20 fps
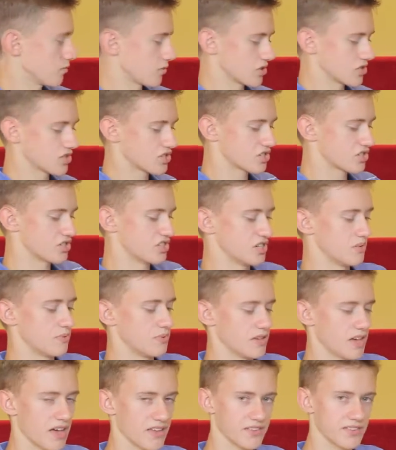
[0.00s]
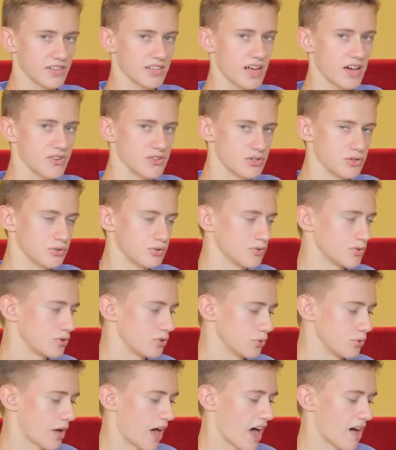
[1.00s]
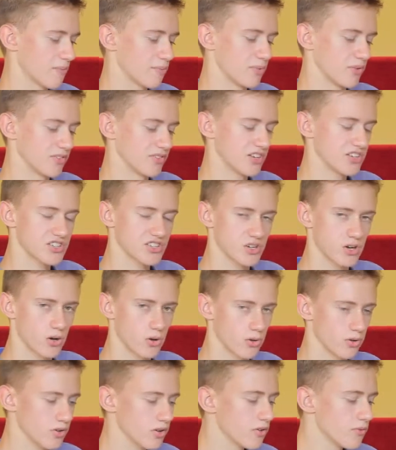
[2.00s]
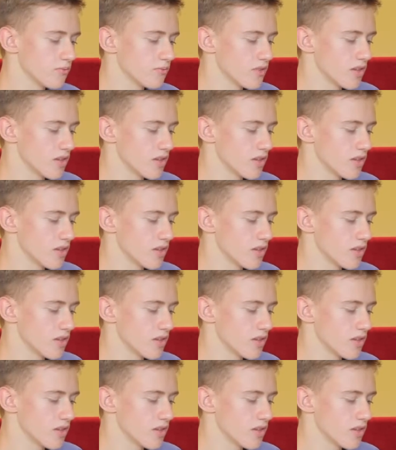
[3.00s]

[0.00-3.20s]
which GPS allows you to have position hold,